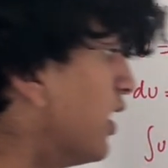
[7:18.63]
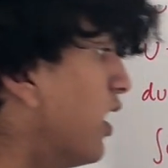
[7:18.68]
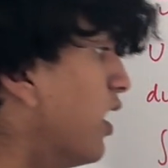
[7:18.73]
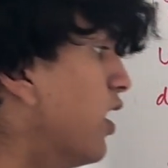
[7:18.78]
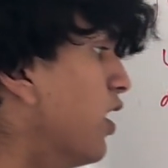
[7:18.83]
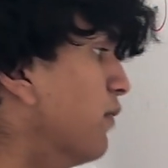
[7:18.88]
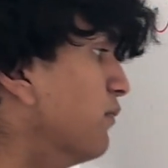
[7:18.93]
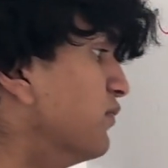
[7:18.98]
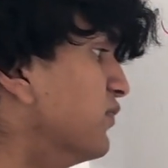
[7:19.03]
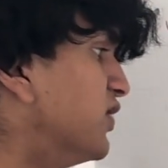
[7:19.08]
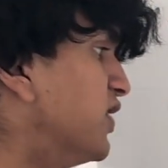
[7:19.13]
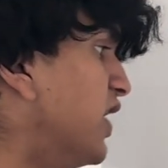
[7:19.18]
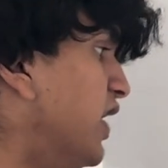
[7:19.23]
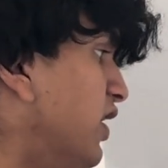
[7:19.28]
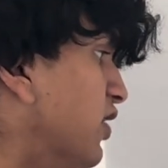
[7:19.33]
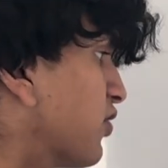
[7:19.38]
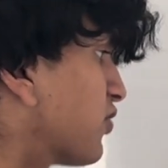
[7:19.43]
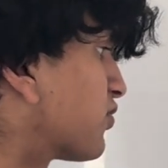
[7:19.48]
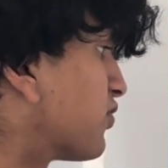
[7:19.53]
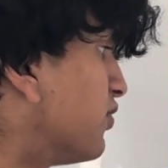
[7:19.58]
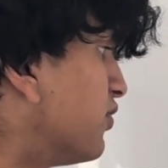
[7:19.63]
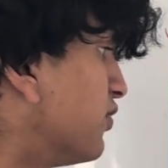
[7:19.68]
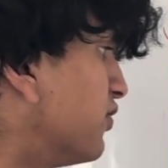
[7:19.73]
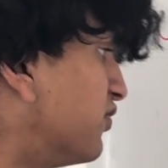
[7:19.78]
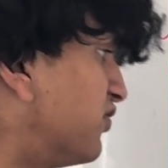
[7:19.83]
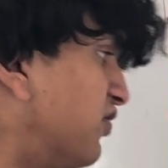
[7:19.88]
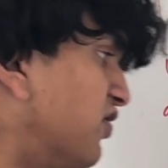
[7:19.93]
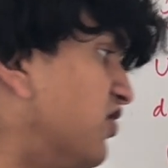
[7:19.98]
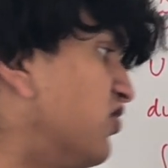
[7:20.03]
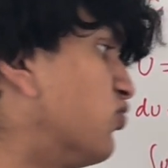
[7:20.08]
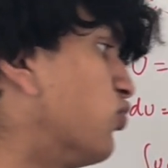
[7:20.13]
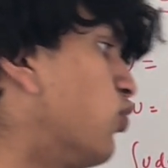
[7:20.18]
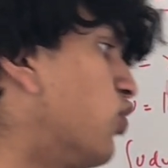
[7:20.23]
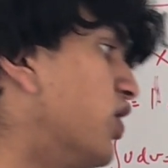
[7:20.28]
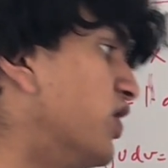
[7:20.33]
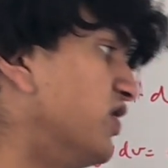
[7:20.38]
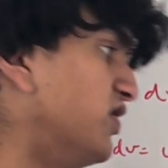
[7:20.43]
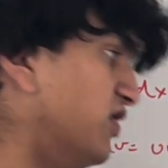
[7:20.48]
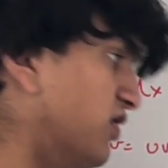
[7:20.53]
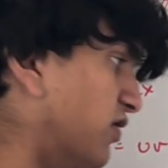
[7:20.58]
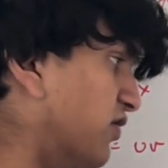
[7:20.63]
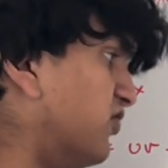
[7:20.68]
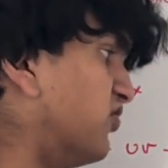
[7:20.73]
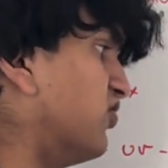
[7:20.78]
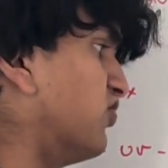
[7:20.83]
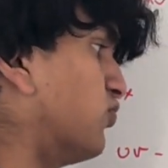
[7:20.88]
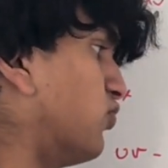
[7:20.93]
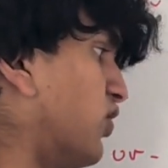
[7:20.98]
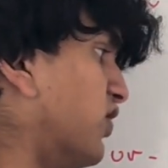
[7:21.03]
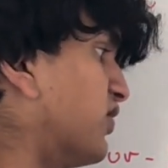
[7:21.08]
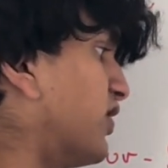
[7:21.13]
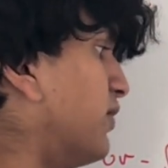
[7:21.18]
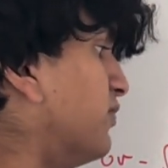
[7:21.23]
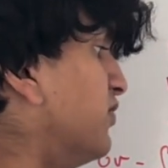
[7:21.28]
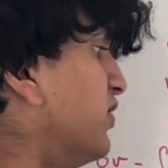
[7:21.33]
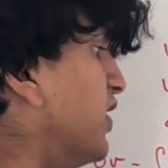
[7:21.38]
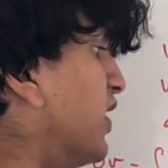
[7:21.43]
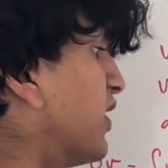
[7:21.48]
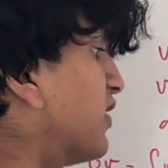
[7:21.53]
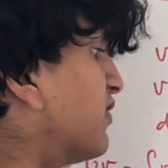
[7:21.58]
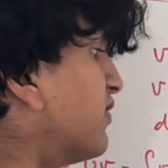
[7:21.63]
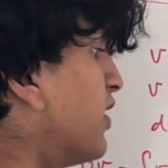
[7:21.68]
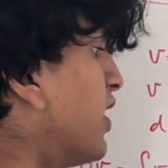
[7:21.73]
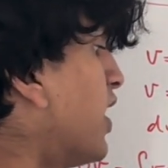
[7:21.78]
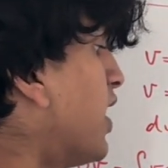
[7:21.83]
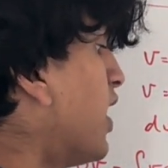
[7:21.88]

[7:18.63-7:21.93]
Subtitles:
the integral, so this 1, it's just 1 times dx.